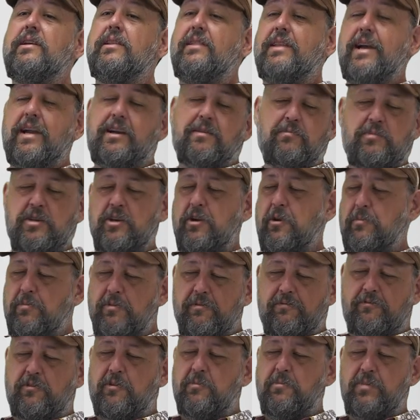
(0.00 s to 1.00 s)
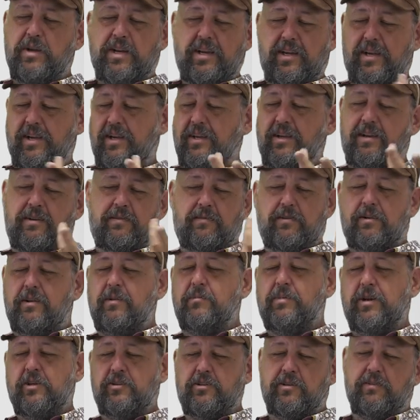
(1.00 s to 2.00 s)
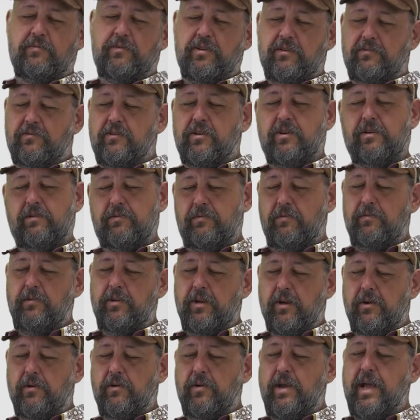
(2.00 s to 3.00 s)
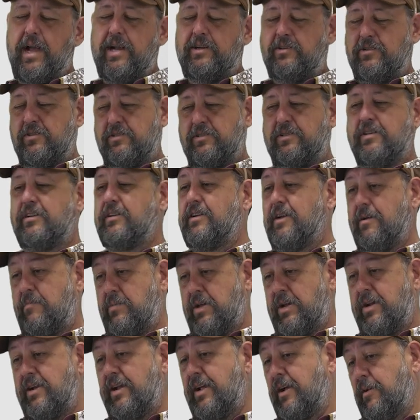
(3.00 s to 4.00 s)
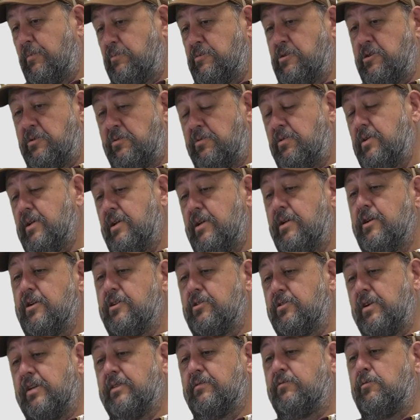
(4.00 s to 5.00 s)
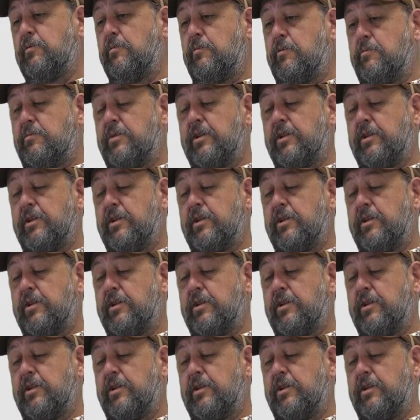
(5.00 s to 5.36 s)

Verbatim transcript: that can be open for bidding and a bunch of different, you know, actors can come in and help you transform the